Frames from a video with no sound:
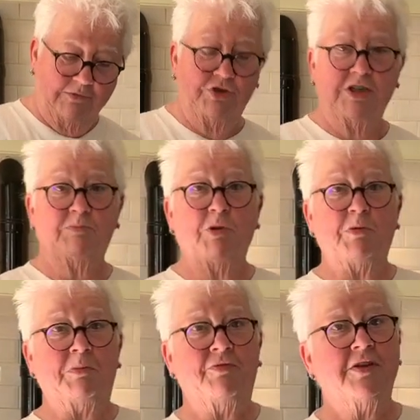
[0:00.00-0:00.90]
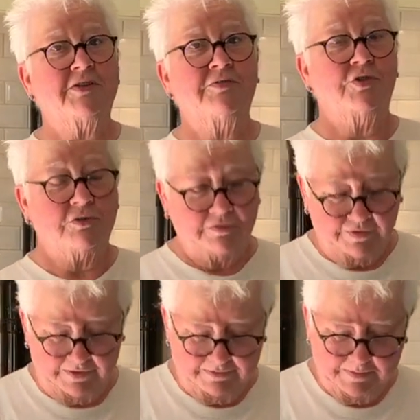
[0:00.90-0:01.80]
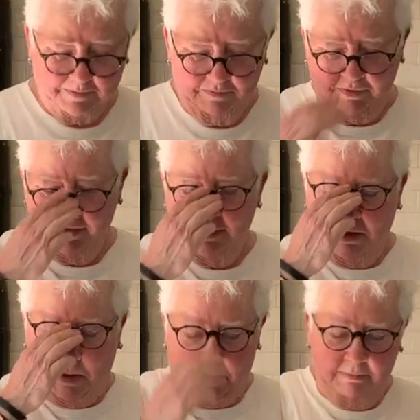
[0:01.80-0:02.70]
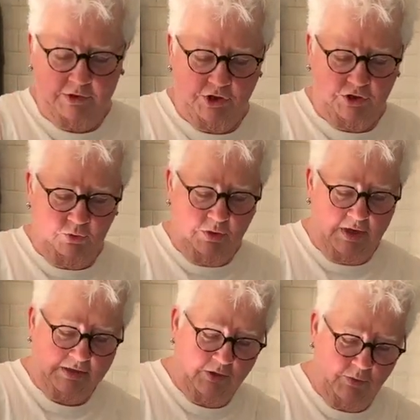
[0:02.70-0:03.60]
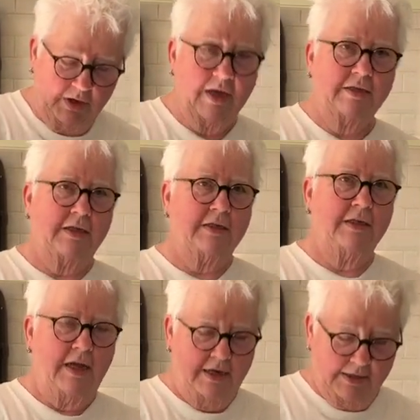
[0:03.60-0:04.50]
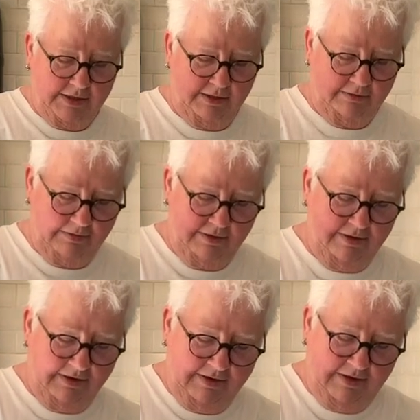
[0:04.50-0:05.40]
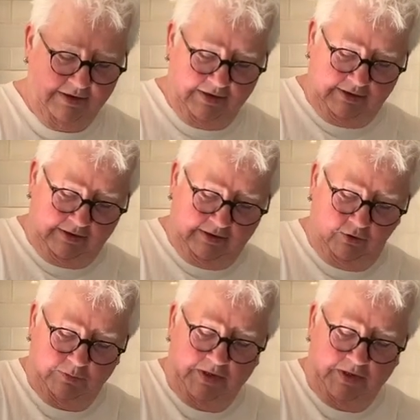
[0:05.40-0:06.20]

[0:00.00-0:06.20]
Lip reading: She is a proper professor of geography, but just don't ask her where Kazakhstan is. Hope